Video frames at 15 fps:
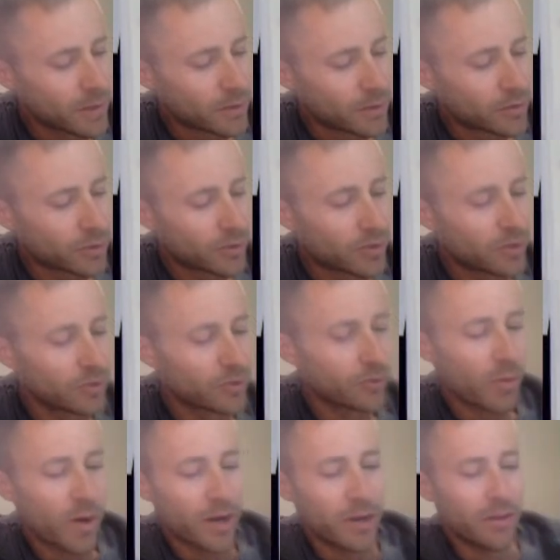So this is
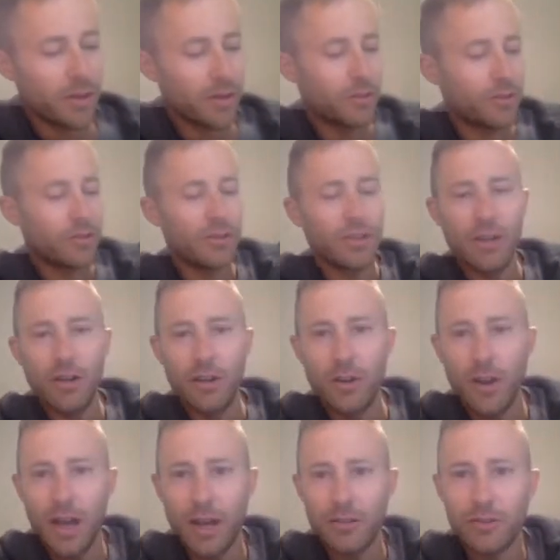why the scenario
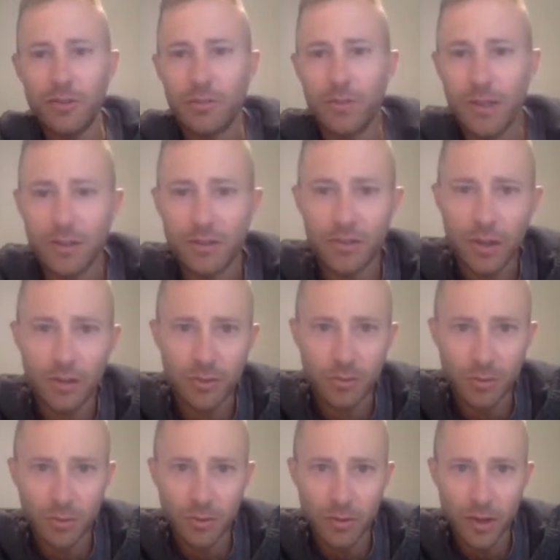has to be
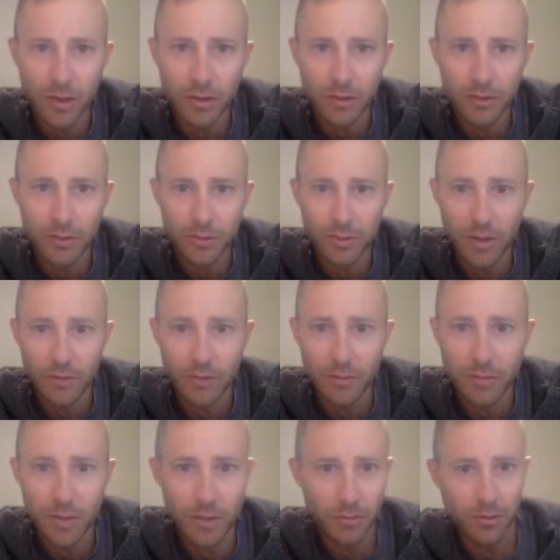accessible, right? Because we have to
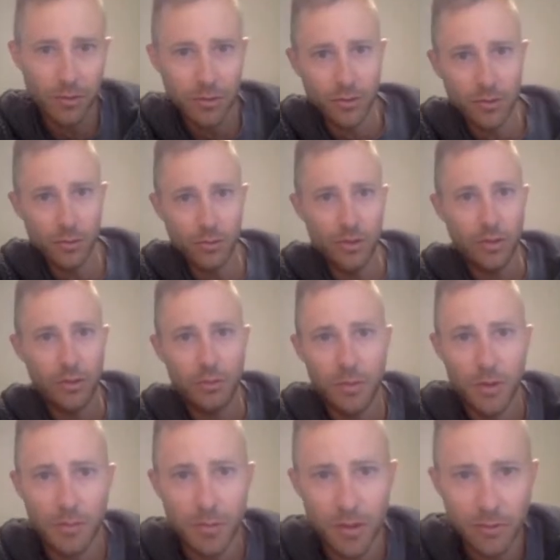be able to do the
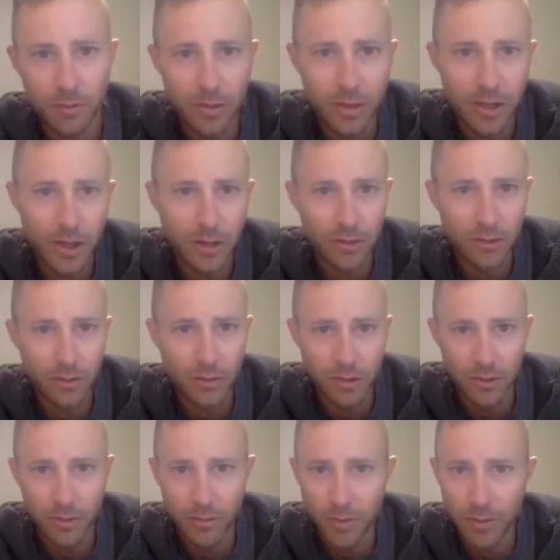experiment. If we can't do the
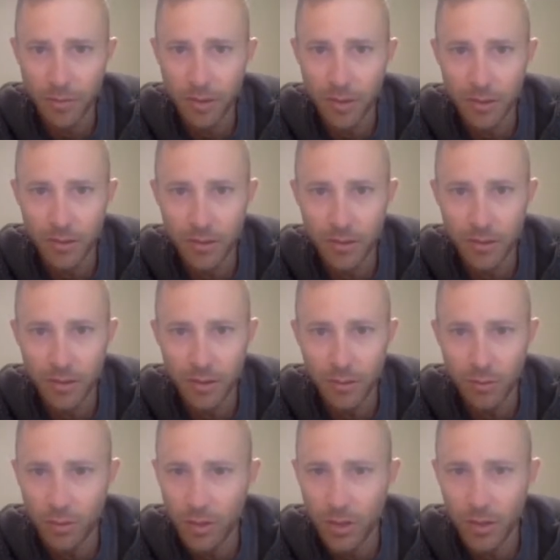experiment, then
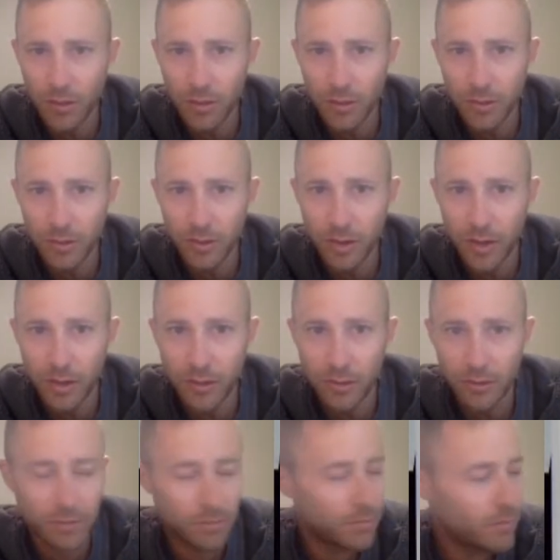we're not doing
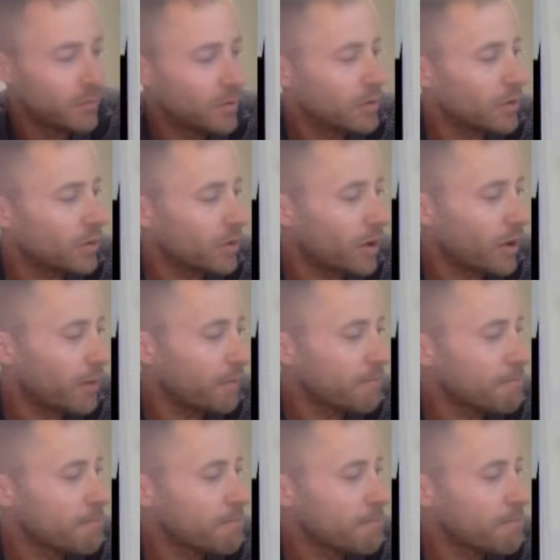science, okay?